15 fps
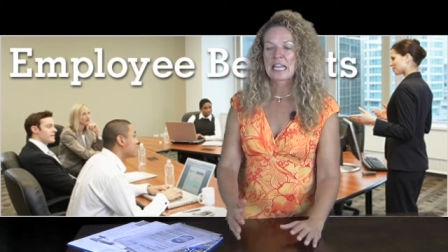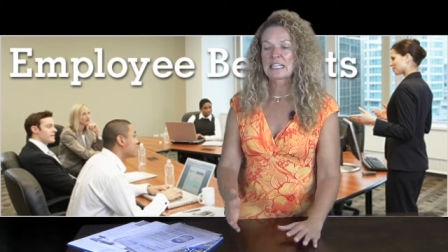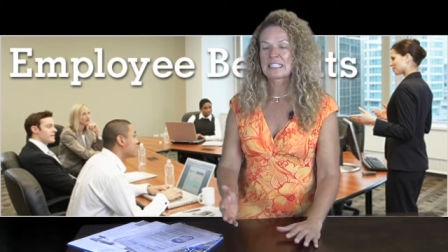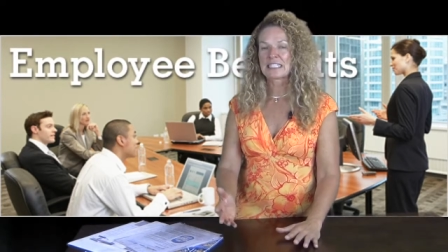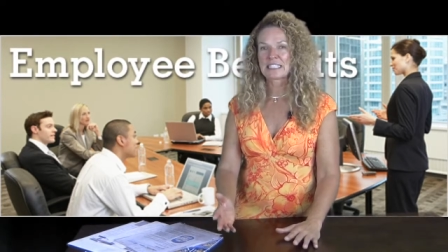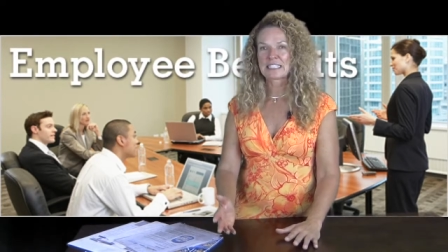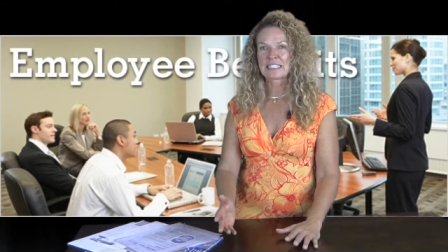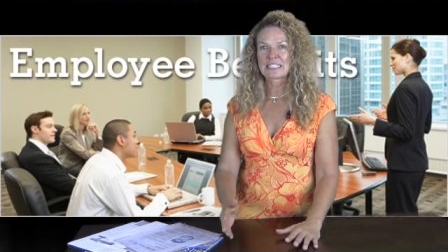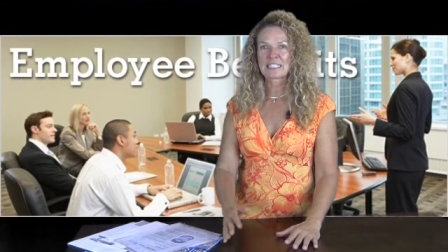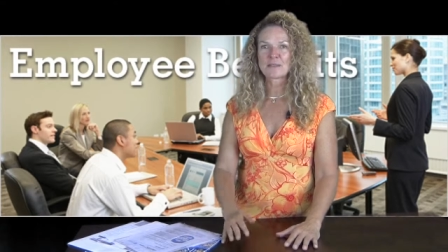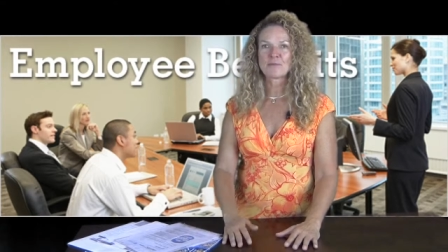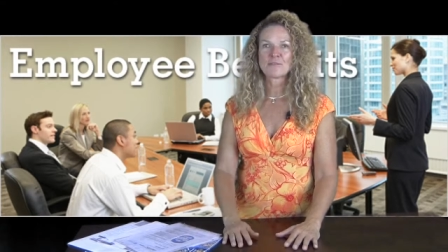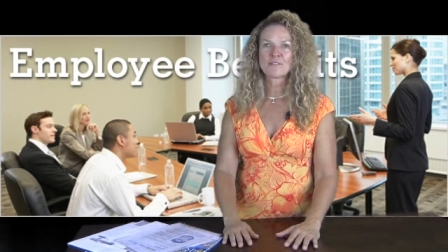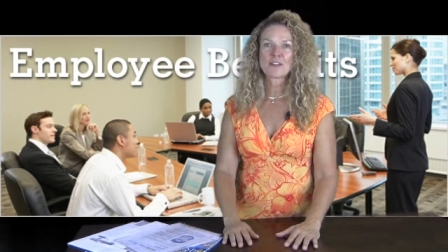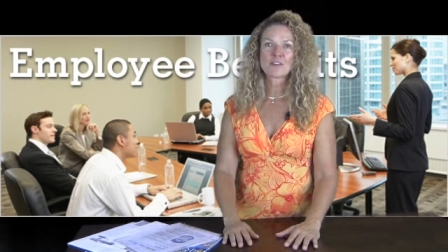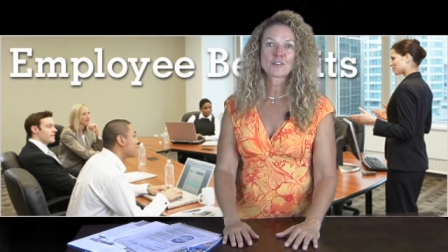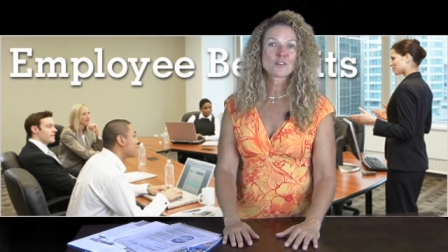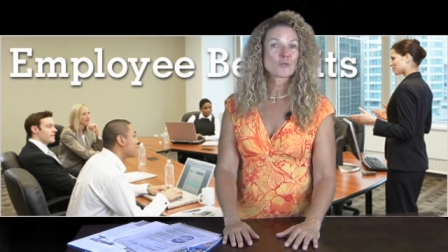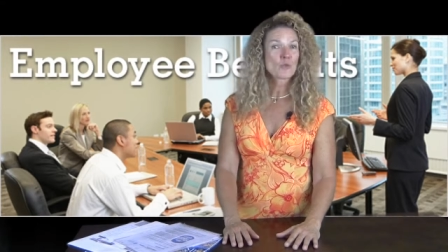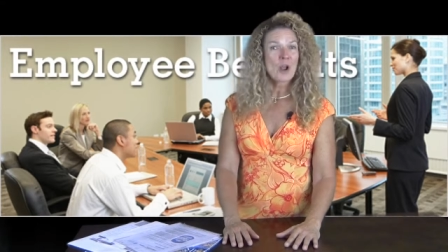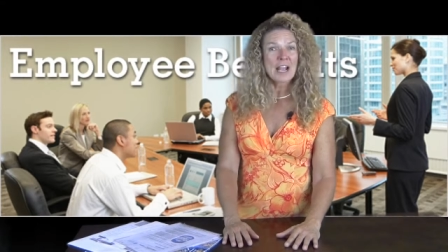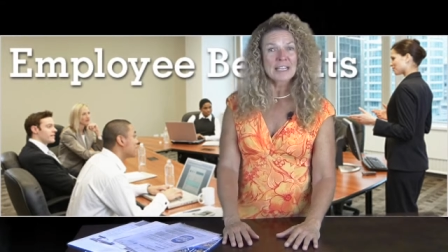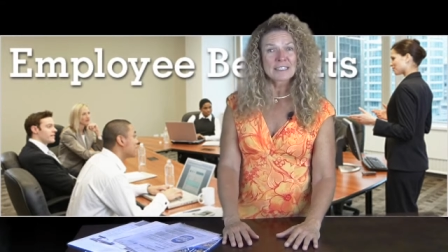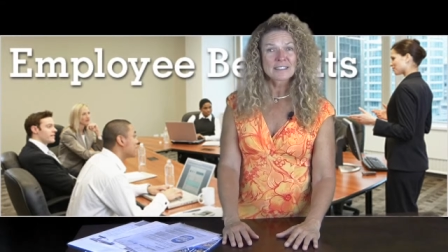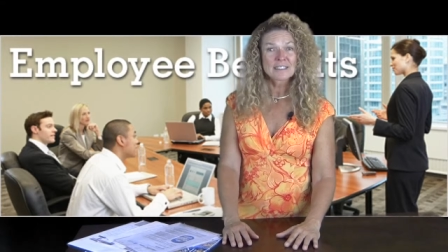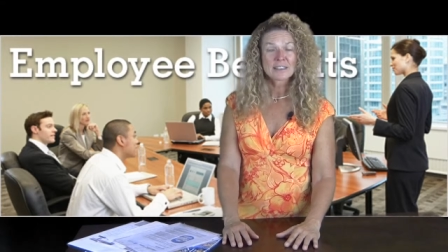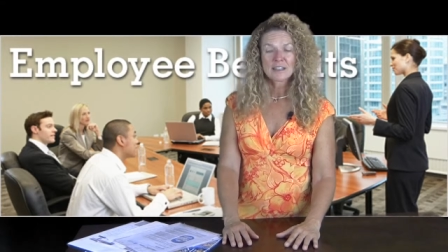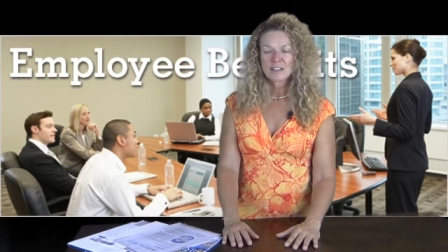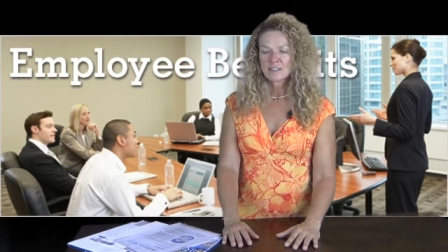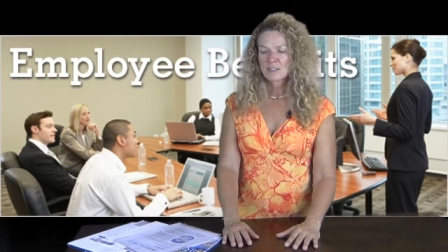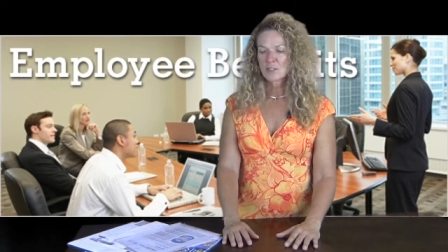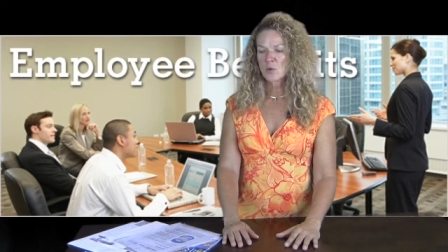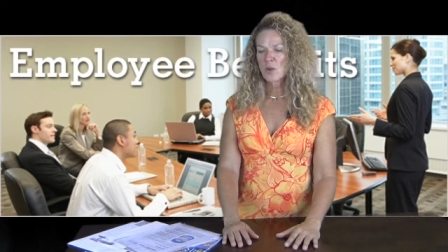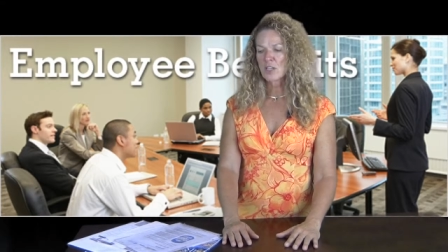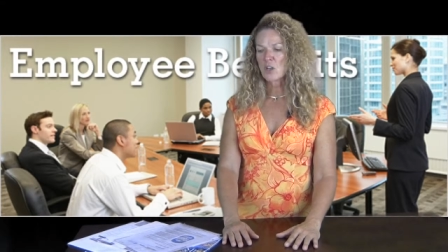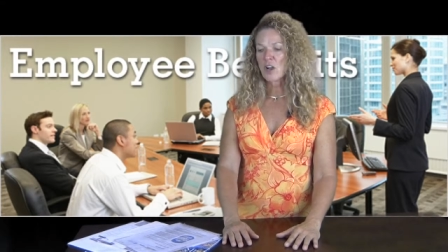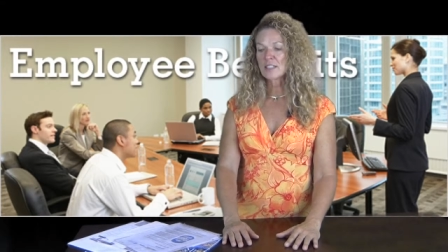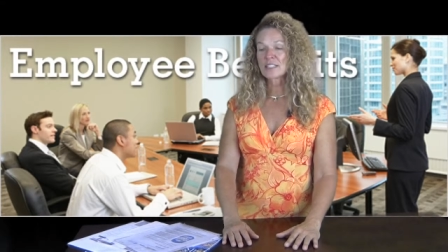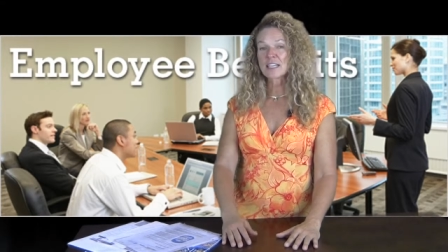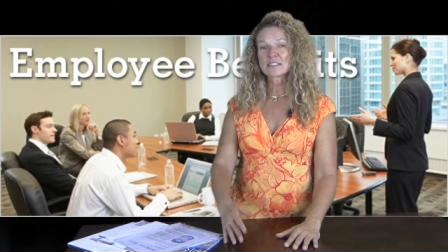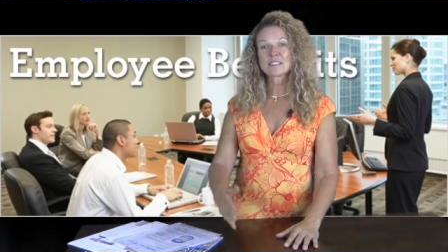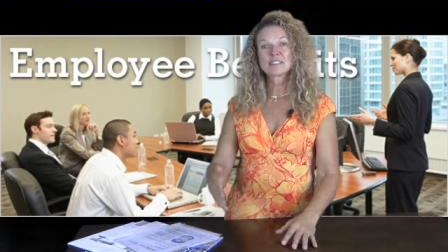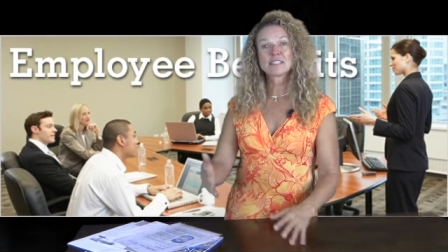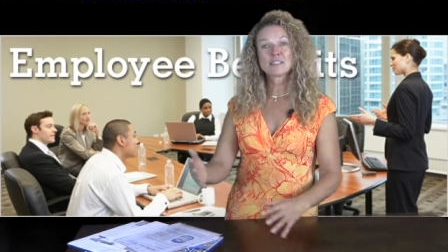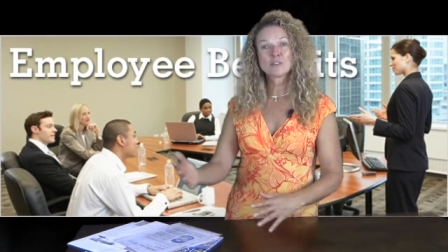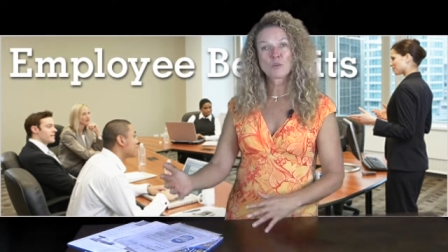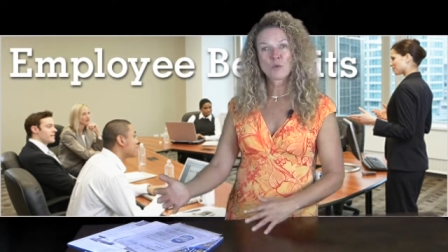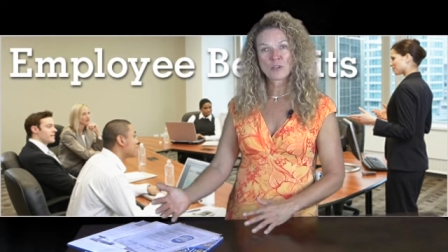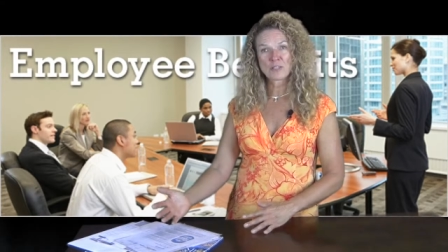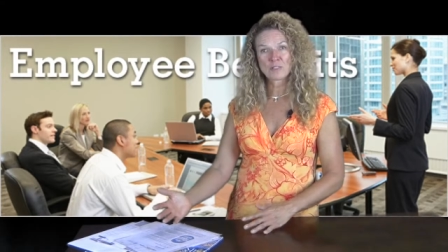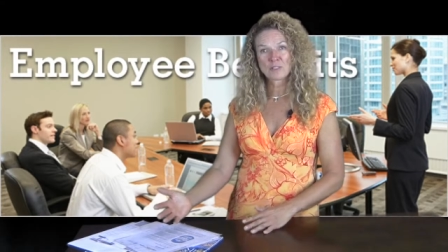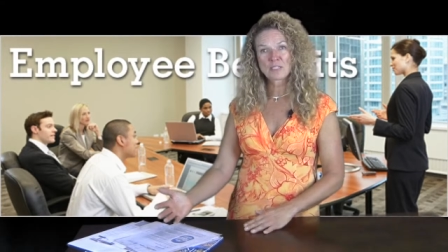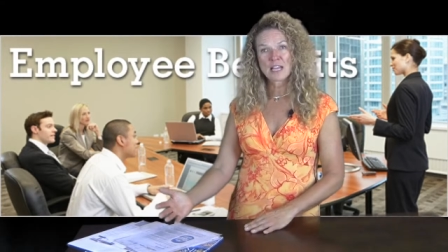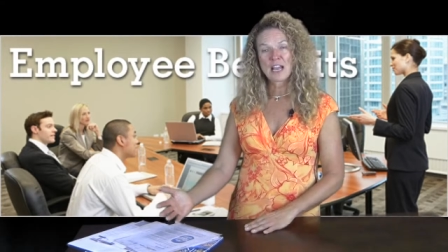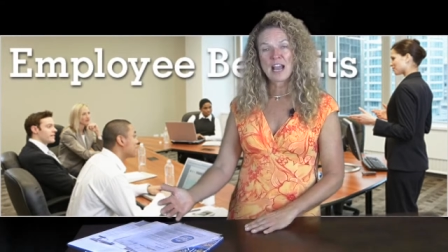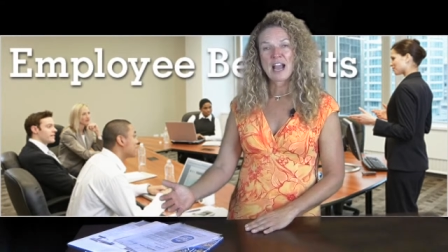It didn't seem fair or right. So I contacted the lawyers.